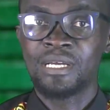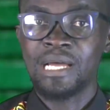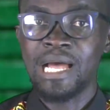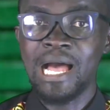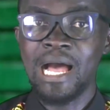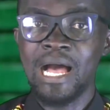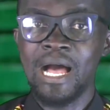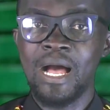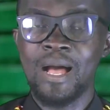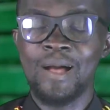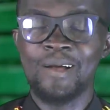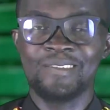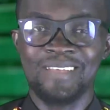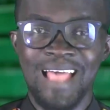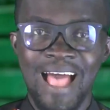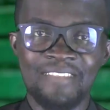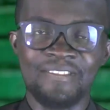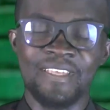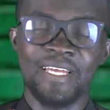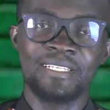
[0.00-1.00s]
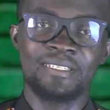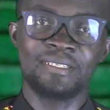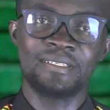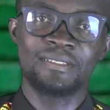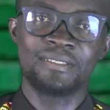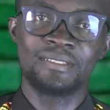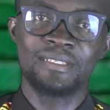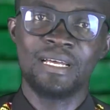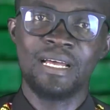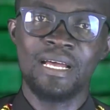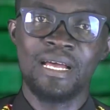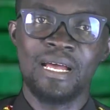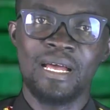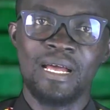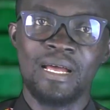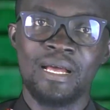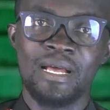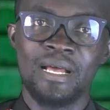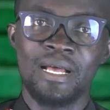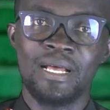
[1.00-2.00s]
gathered
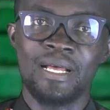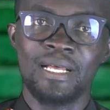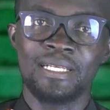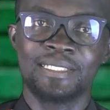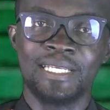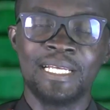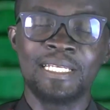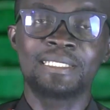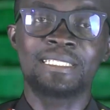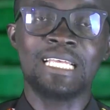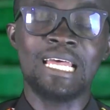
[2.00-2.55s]
since